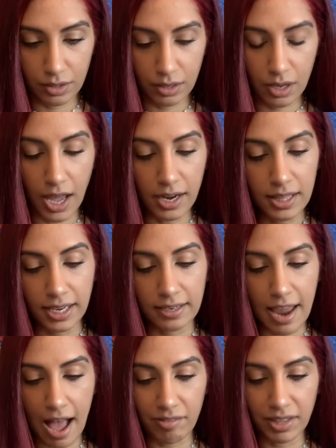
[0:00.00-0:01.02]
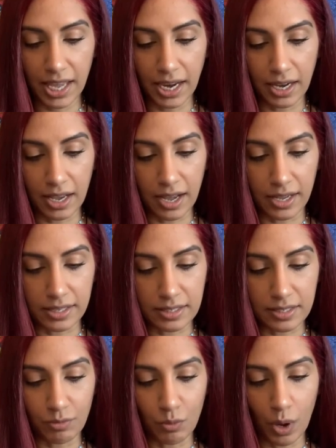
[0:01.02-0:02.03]
kind of like navigating us
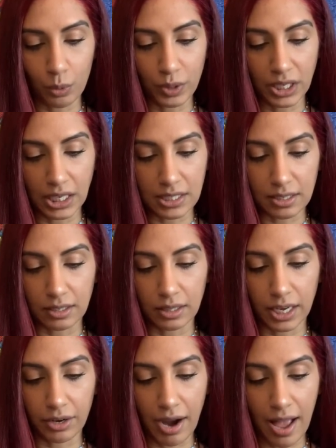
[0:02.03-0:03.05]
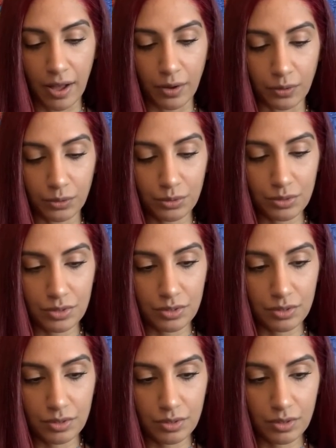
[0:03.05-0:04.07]
of what we need to clear out.
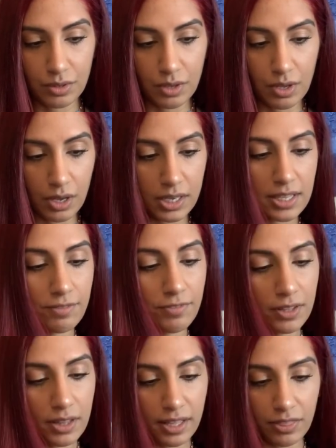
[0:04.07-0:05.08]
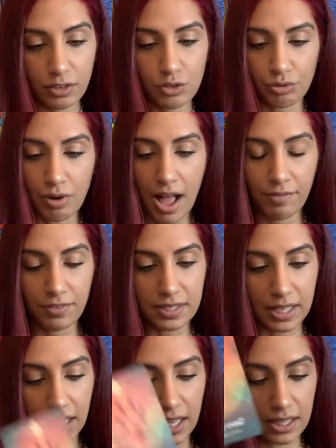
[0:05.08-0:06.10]
Because I feel like the giraffe is
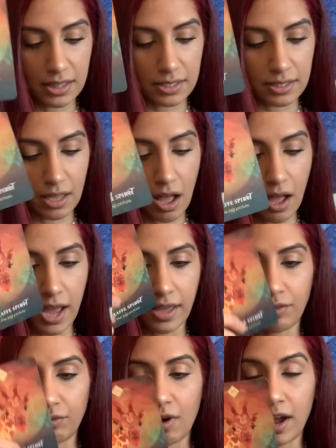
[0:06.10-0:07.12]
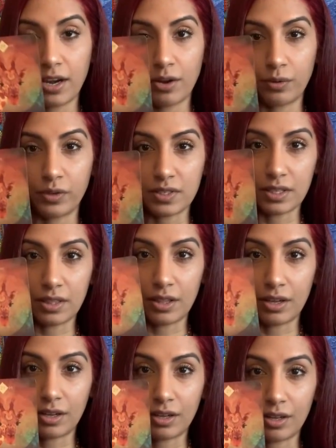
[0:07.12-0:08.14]
like in the sky, the rhino is on
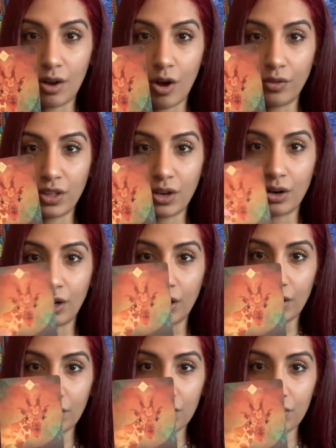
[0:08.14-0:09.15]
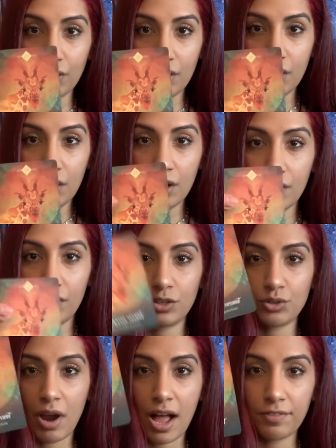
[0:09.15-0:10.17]
the earth. The
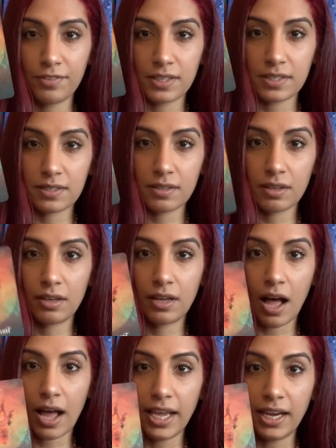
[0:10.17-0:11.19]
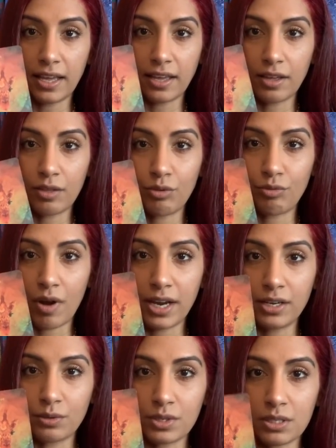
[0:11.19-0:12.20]
giraffe is guiding the
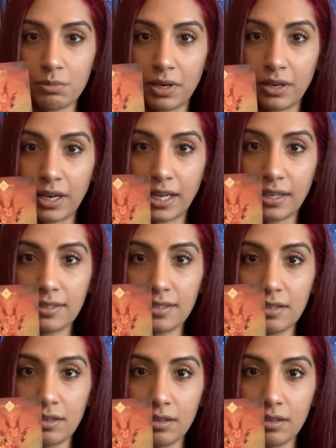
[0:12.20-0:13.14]
rhino spirit